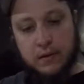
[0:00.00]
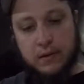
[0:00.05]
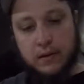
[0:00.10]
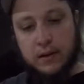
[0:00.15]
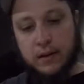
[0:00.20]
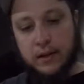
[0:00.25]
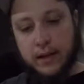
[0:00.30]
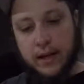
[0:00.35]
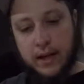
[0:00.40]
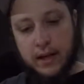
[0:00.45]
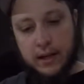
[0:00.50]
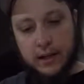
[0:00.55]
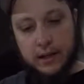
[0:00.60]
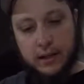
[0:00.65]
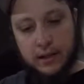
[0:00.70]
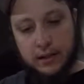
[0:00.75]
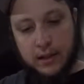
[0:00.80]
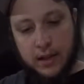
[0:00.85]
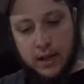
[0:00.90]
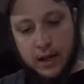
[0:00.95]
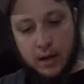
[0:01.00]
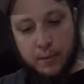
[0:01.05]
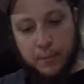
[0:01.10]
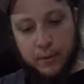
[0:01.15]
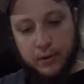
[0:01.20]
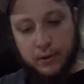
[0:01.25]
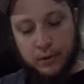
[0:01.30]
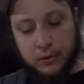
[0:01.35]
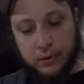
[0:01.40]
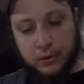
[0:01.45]
I kind of cut that up
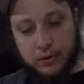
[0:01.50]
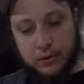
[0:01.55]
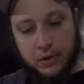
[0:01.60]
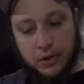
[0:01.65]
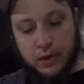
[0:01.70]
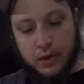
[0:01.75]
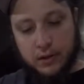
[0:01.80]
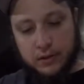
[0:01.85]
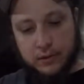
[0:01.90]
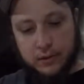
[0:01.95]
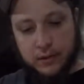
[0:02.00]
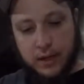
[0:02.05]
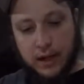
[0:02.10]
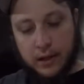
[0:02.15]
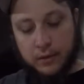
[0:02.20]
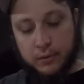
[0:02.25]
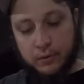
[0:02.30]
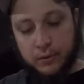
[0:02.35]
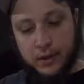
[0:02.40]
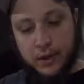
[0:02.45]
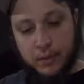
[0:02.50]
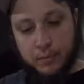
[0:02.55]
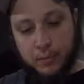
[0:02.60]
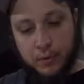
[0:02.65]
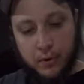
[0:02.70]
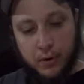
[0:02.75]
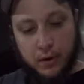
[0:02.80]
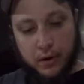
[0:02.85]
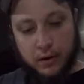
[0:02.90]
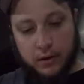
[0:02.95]
in little chunks on that little end
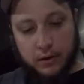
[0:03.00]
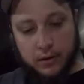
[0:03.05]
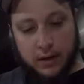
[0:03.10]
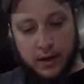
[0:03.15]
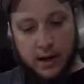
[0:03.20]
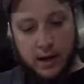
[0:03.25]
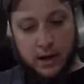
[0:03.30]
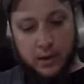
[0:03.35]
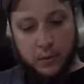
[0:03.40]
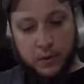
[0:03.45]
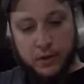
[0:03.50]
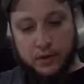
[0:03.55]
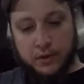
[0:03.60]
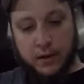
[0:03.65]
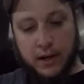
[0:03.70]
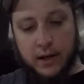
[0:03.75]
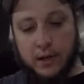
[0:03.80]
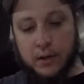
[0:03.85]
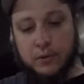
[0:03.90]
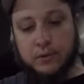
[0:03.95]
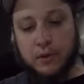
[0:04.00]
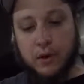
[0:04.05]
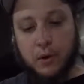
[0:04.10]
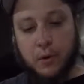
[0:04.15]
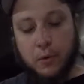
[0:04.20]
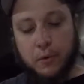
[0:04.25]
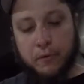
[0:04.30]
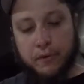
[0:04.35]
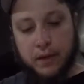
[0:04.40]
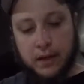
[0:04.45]
part. I always try to use the
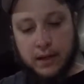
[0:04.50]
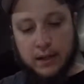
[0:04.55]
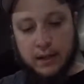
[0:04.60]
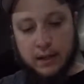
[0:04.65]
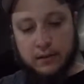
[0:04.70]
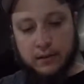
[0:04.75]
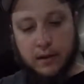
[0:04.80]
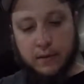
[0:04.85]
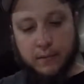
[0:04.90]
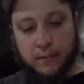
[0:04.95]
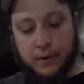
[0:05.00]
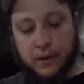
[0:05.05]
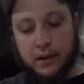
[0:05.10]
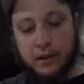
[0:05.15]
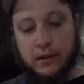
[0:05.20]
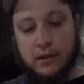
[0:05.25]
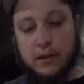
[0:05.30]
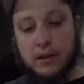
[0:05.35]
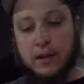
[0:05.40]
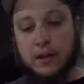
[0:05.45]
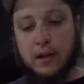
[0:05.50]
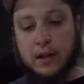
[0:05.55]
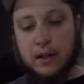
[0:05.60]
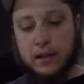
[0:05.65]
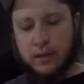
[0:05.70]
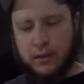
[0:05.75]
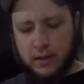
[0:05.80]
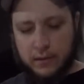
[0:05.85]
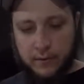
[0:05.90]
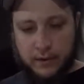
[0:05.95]
whole thing except for I
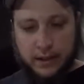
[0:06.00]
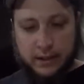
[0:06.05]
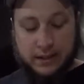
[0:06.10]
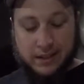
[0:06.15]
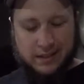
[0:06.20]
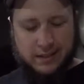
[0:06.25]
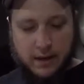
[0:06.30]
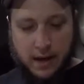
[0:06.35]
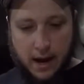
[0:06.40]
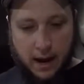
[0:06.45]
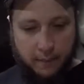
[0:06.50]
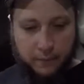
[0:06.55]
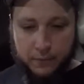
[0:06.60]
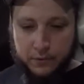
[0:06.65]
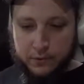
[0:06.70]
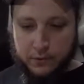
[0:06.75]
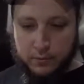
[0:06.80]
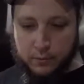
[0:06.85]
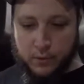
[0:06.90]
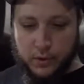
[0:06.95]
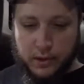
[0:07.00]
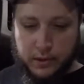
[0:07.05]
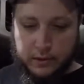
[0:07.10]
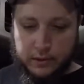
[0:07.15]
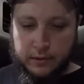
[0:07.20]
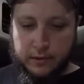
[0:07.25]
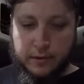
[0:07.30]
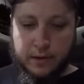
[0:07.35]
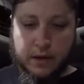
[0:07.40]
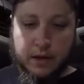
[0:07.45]
don't ever get the top for some reason.
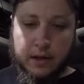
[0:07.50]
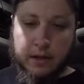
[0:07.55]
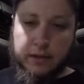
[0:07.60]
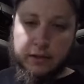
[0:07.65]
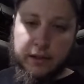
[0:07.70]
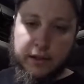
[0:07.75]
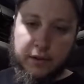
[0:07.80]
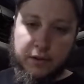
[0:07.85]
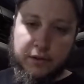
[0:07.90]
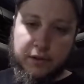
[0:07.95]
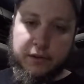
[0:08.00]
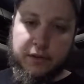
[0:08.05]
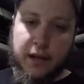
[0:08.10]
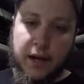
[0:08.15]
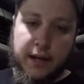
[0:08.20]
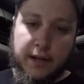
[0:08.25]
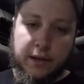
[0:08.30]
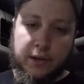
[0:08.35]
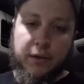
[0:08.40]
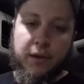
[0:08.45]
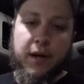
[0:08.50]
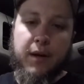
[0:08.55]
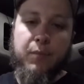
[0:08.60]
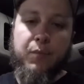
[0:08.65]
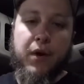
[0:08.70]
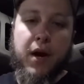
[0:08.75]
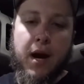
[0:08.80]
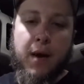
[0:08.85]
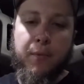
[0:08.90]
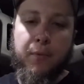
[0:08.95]
Then you'll just take your green
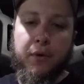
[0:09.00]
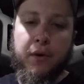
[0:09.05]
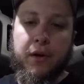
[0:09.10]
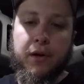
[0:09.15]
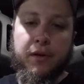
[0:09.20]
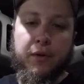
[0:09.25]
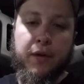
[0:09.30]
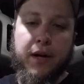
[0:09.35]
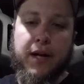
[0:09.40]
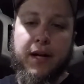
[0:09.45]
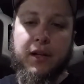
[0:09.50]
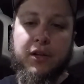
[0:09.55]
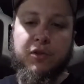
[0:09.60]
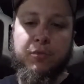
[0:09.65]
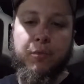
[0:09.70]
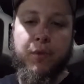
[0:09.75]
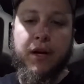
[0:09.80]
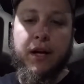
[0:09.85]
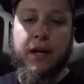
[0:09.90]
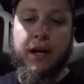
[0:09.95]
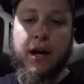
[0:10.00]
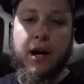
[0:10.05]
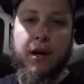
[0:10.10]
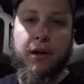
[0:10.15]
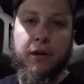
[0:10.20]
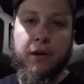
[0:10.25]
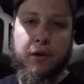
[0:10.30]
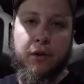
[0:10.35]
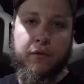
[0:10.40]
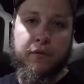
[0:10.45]
pepper and you'll kind of spread it
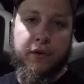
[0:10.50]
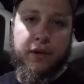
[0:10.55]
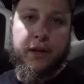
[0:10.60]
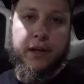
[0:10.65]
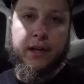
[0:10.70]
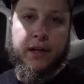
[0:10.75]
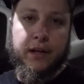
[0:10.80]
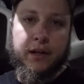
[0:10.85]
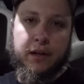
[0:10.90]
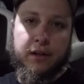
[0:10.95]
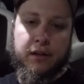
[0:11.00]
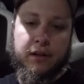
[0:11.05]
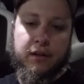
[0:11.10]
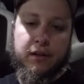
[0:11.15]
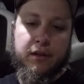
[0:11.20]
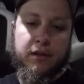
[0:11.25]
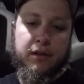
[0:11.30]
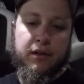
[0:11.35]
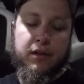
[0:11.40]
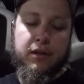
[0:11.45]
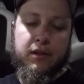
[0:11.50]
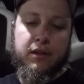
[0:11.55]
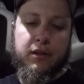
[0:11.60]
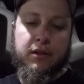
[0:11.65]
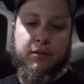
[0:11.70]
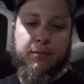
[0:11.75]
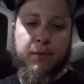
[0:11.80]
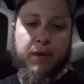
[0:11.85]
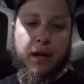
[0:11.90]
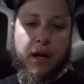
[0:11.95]
all over here.
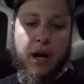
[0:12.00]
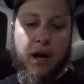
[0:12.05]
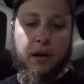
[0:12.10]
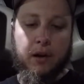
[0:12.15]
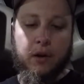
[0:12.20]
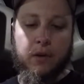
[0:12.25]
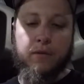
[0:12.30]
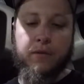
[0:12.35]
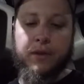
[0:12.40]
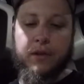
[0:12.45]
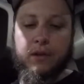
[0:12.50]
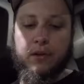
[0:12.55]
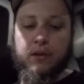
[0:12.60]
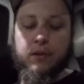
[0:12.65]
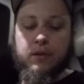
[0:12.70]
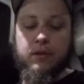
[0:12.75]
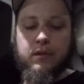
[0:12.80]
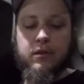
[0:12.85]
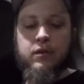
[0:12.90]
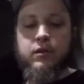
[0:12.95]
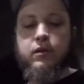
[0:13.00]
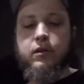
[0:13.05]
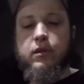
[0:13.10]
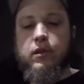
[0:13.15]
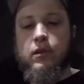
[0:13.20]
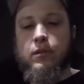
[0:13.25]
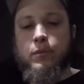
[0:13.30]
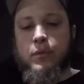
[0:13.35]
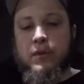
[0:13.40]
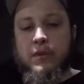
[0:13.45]
Spread it all over your
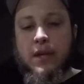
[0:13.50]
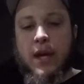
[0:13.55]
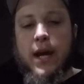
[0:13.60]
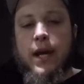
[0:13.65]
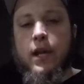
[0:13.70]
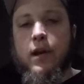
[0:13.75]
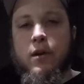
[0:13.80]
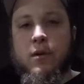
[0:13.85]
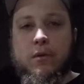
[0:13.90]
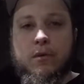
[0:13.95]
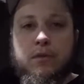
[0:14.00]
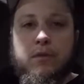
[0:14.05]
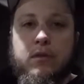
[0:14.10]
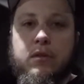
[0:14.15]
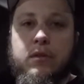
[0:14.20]
potatoes.